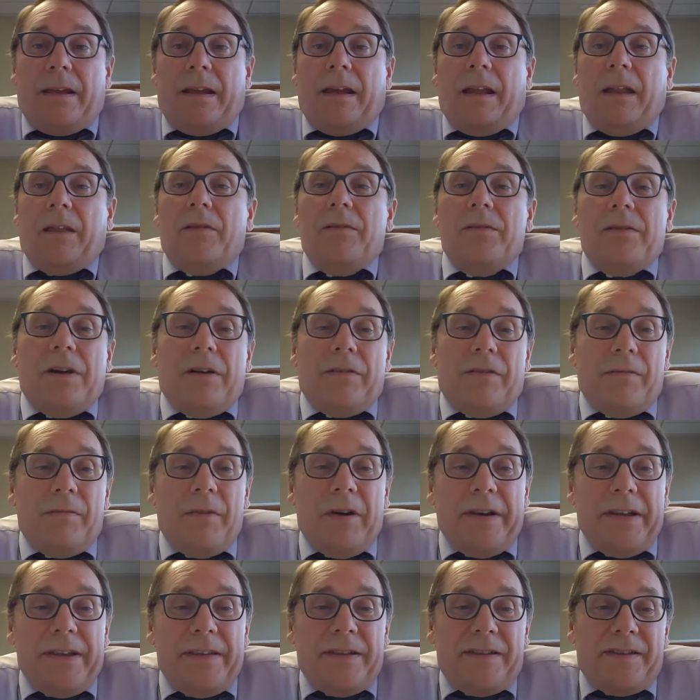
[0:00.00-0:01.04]
Hello,
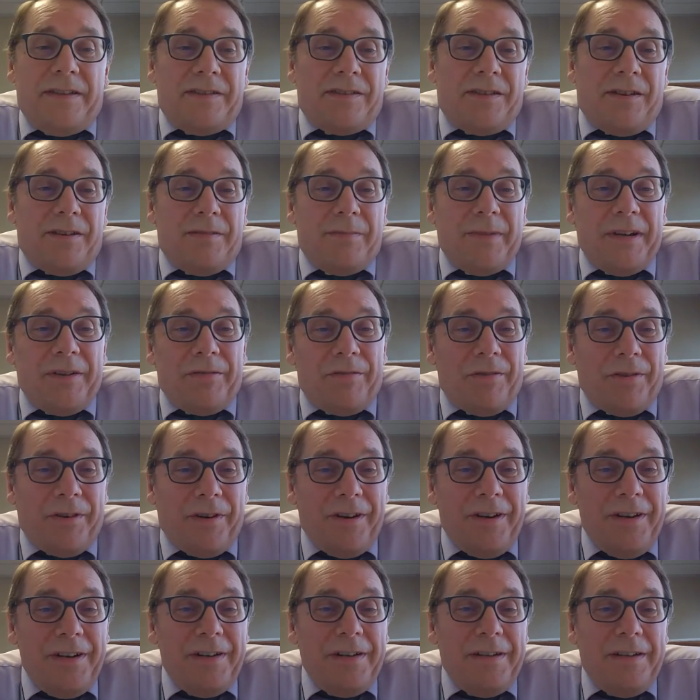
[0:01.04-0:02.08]
everybody. This is Kirby
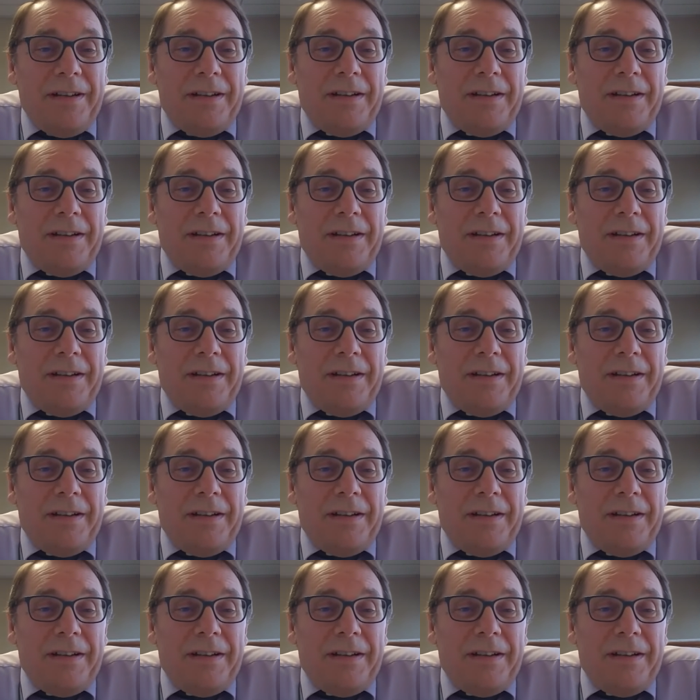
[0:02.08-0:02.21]
Kruger,